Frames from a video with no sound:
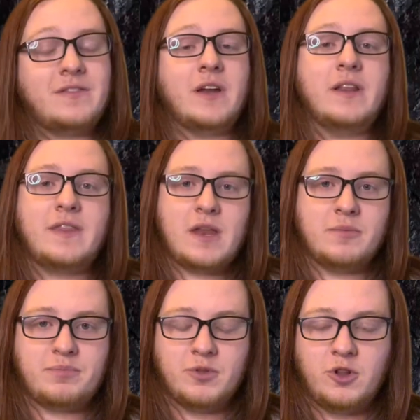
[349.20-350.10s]
study
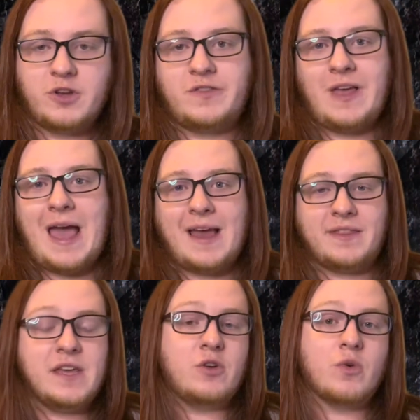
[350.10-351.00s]
then looks
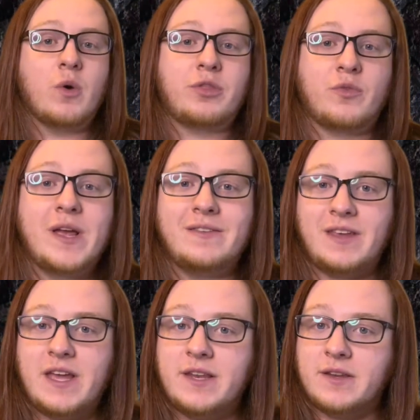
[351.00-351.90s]
at the growth rings
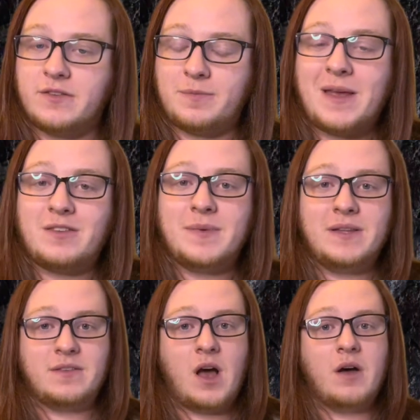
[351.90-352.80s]
in
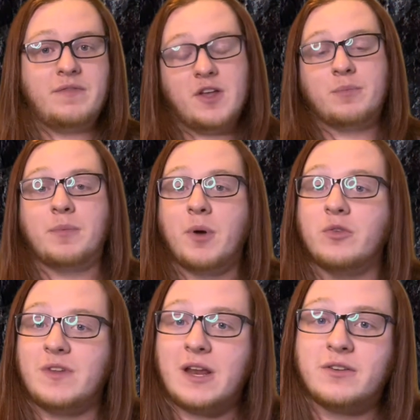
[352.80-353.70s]
specimens of their
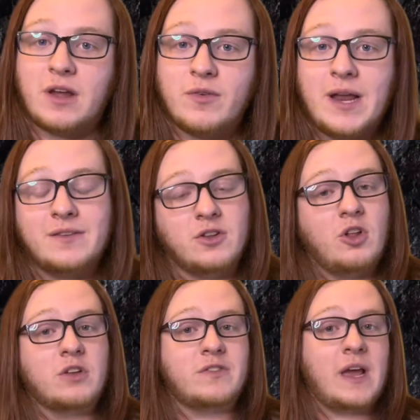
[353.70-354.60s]
proposed Nanotyrannus
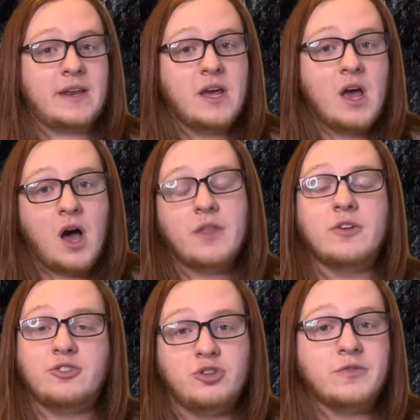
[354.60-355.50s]
alongside
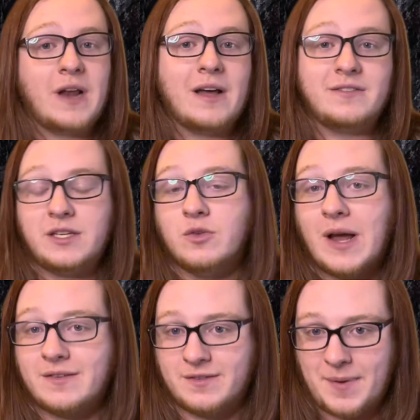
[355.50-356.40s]
other juvenile
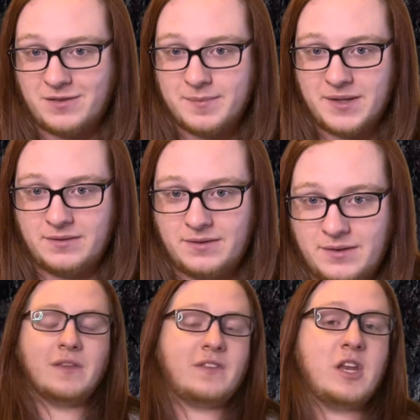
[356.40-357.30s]
T-Rex specimens.
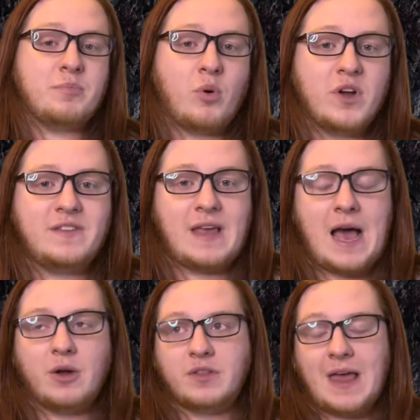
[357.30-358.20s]
The study points
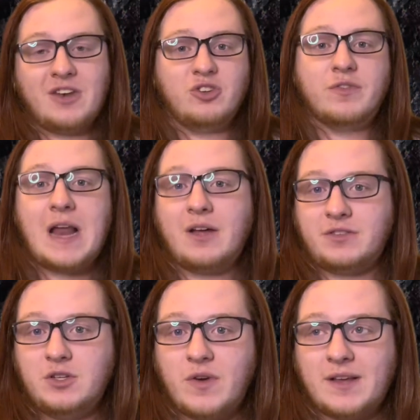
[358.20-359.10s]
out that juvenile
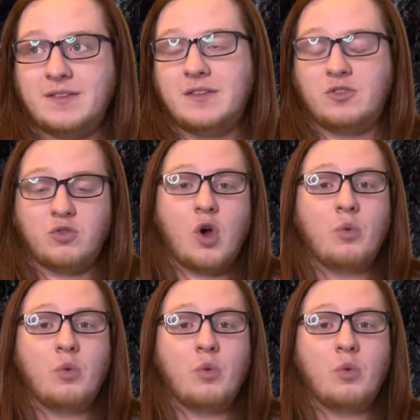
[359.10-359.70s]
T-Rexes grow